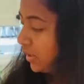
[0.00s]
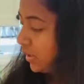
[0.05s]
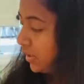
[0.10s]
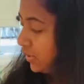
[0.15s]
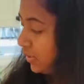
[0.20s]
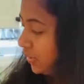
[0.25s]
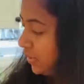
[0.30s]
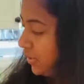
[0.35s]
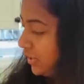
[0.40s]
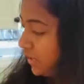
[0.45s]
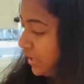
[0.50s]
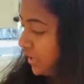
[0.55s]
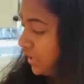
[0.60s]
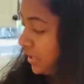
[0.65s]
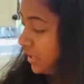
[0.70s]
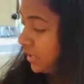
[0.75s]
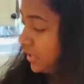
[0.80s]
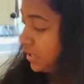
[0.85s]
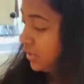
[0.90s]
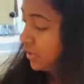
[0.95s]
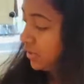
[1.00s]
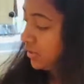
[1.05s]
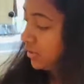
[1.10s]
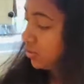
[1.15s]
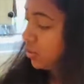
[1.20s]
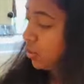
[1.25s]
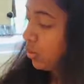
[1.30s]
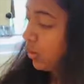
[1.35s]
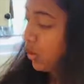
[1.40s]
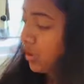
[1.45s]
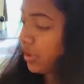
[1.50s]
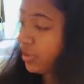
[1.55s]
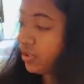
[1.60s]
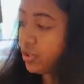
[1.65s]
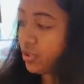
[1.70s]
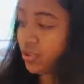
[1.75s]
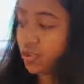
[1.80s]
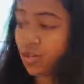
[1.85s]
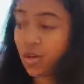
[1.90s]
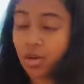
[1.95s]
We need
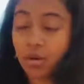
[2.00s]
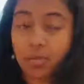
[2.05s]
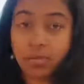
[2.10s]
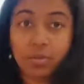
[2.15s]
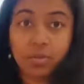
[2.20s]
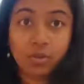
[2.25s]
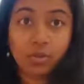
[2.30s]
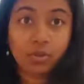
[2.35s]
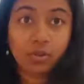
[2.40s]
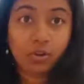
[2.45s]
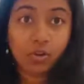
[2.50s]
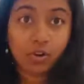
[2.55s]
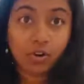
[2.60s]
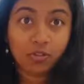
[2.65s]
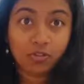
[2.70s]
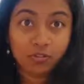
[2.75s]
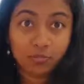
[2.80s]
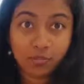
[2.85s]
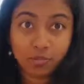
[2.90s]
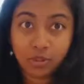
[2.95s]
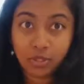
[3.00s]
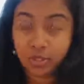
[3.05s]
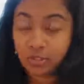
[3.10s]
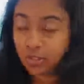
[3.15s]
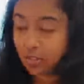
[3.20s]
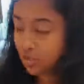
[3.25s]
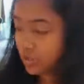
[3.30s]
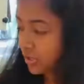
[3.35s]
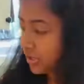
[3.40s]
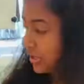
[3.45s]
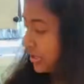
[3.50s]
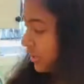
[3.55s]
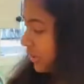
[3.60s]
1/4 cup of milk